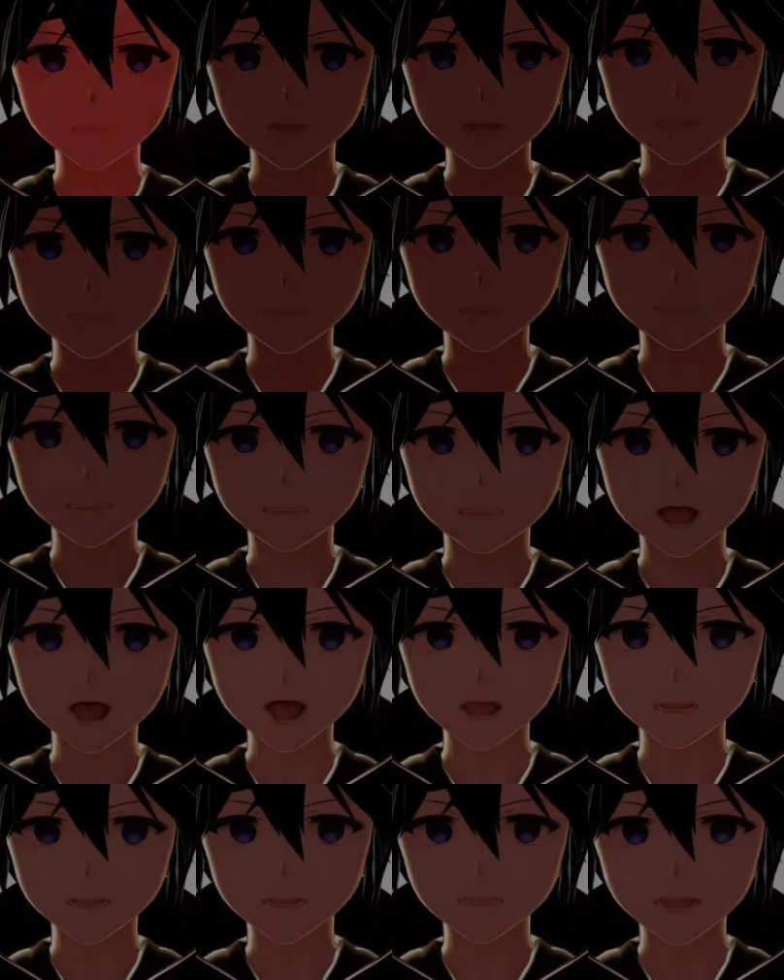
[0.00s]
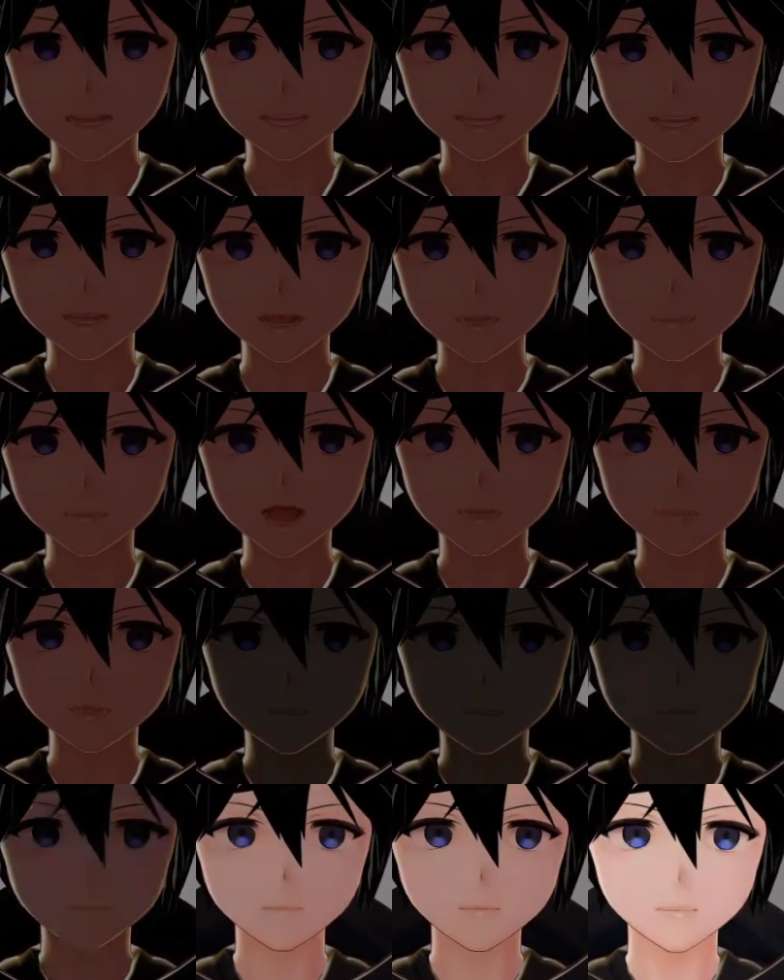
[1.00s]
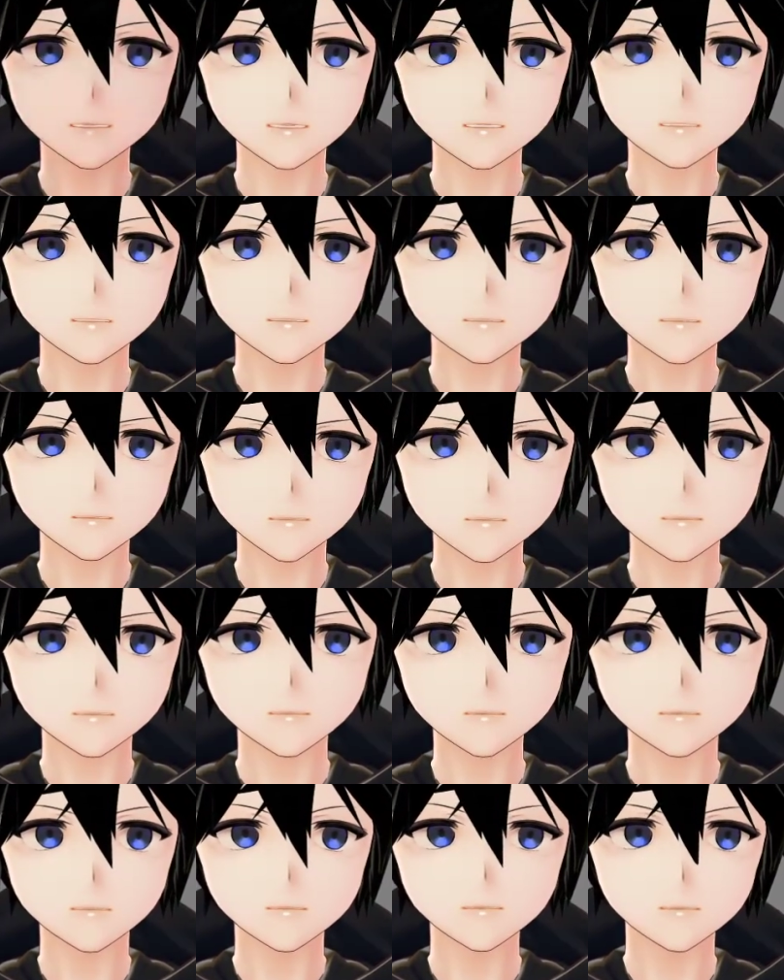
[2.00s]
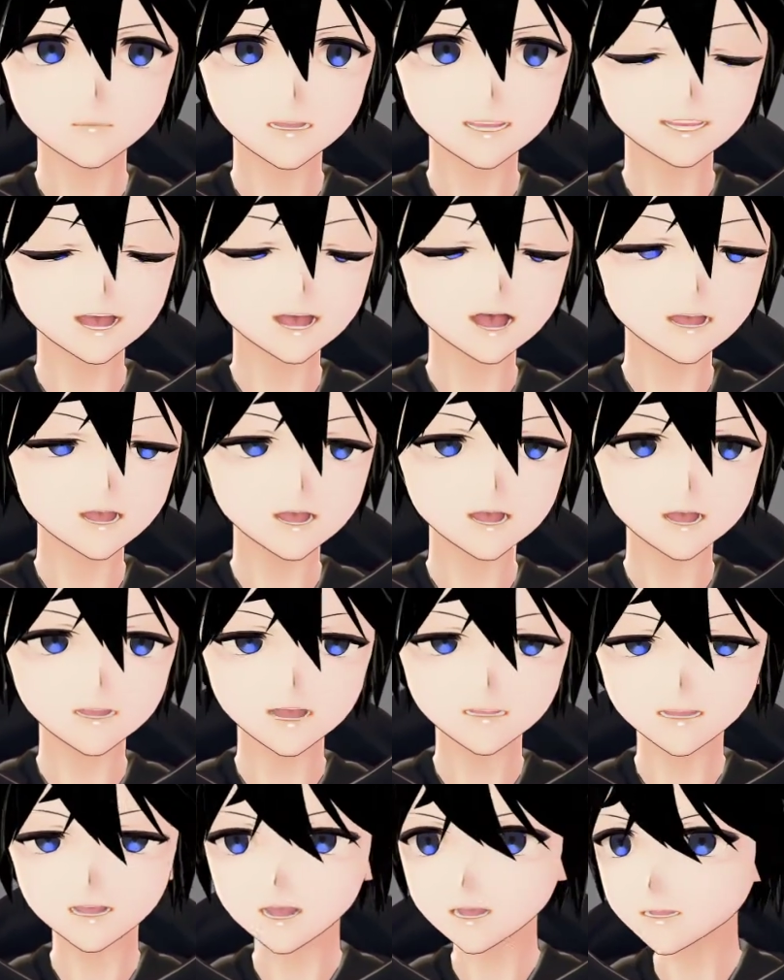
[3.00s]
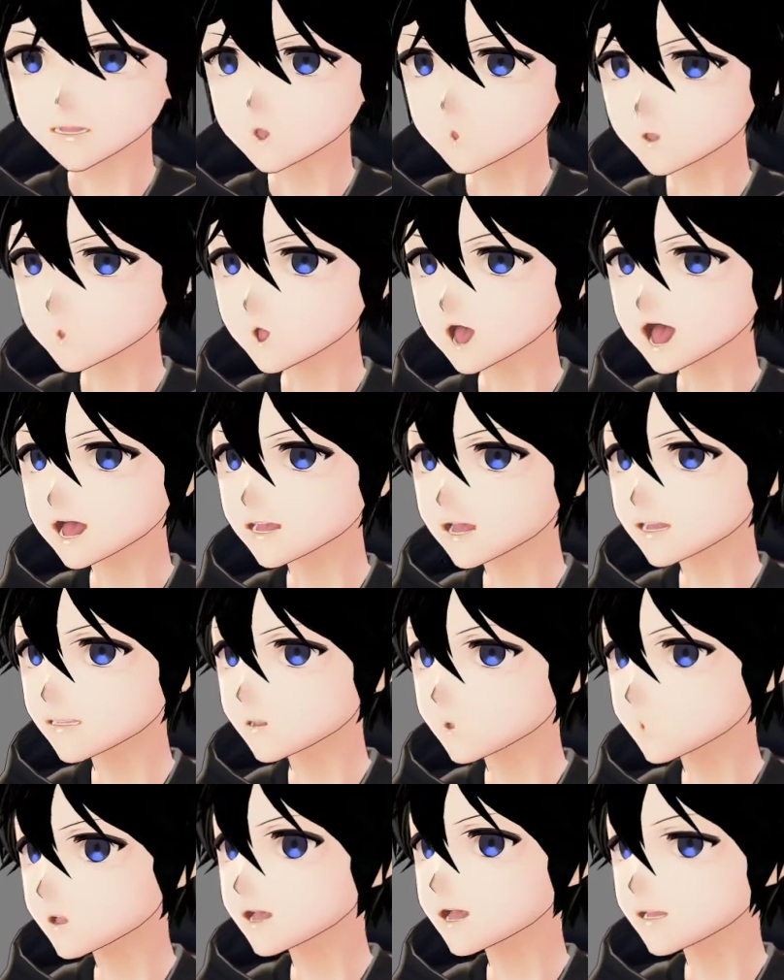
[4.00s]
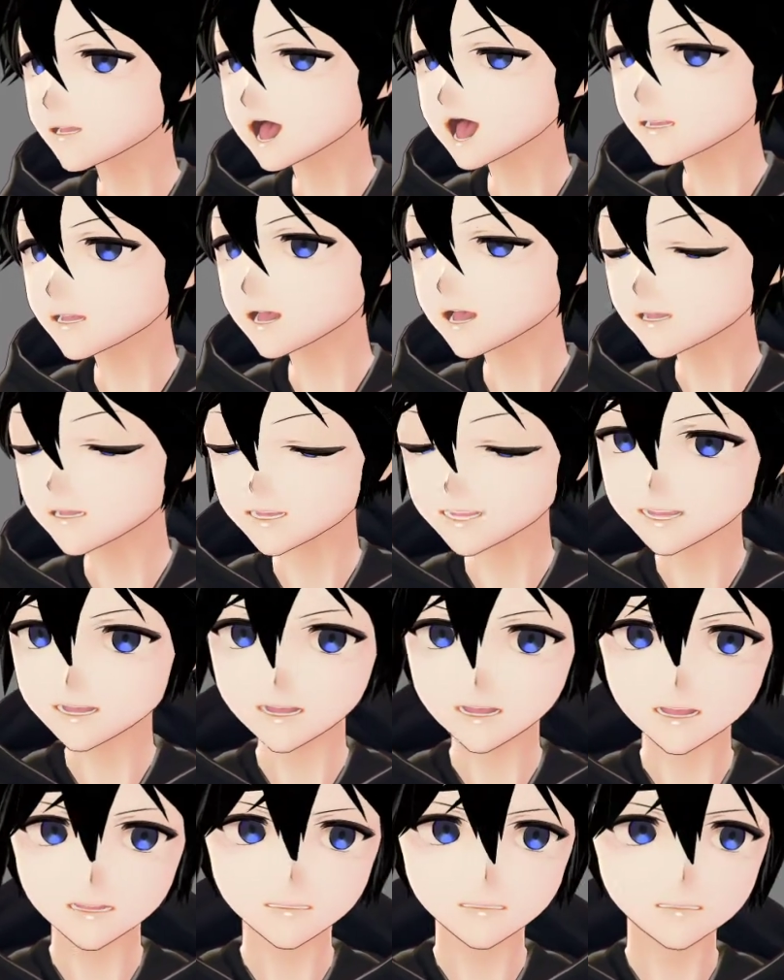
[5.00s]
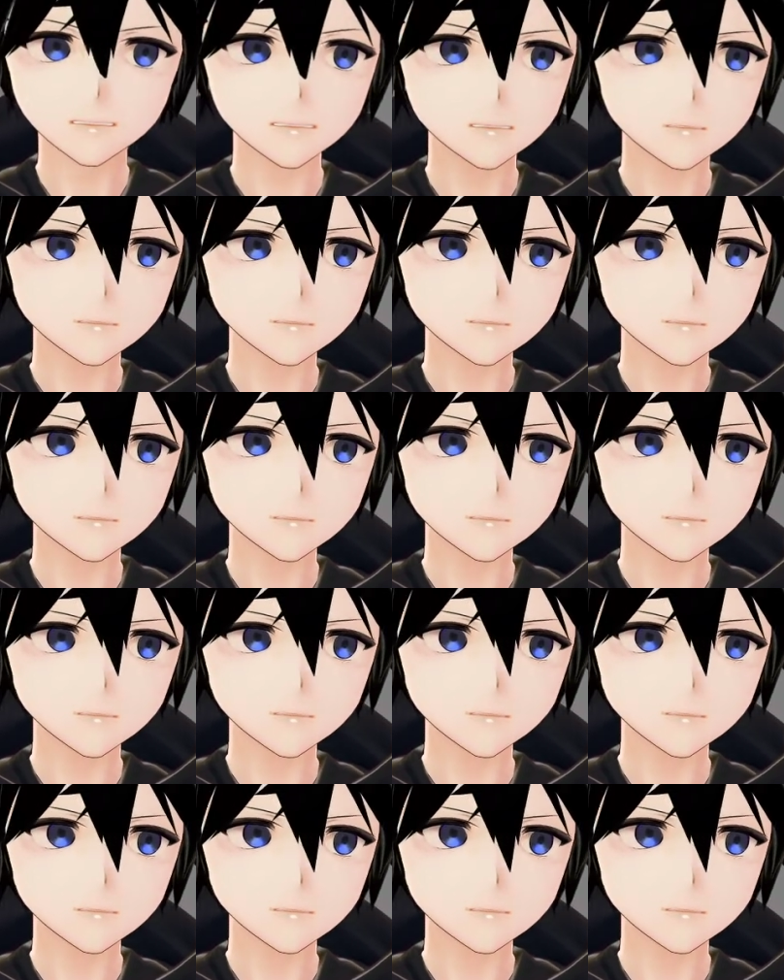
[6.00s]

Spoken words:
shone on your avatar. Typically, you just leave it out white unless you want to do fancy effects.